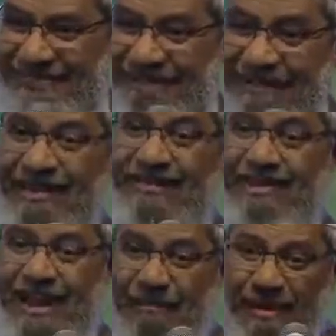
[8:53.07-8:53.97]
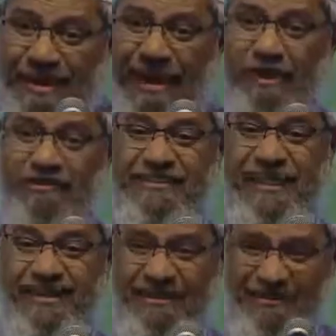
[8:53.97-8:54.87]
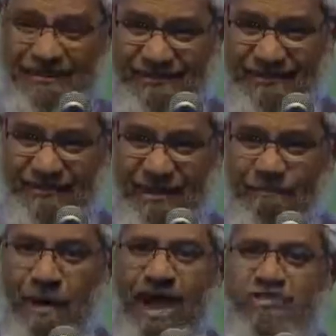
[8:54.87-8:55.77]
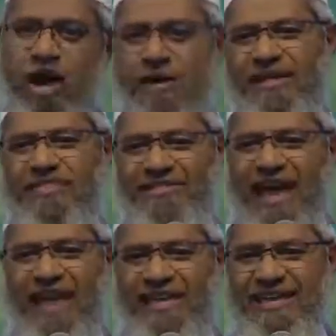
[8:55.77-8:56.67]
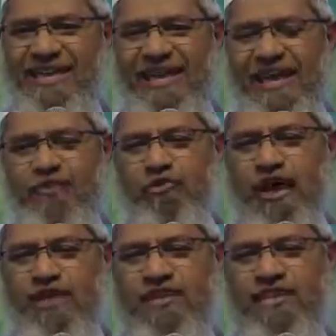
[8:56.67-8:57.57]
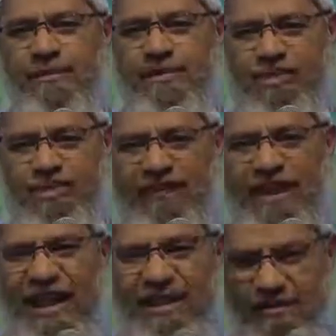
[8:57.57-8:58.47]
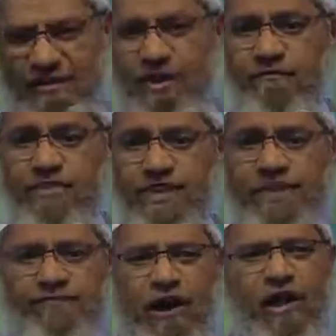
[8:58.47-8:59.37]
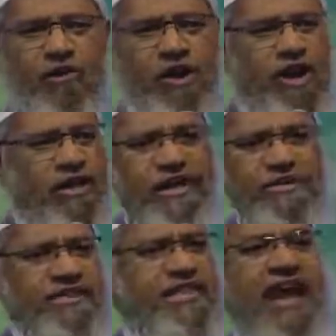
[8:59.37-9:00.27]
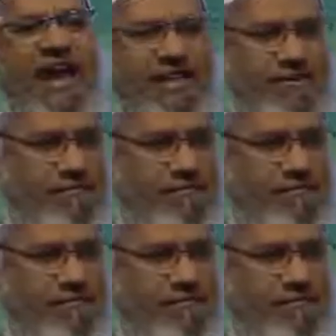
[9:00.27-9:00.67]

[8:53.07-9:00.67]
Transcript: Whenever I meet head of state, my job as a da'i is to convey the message of Allah. Whether they follow or not, it's in their hand.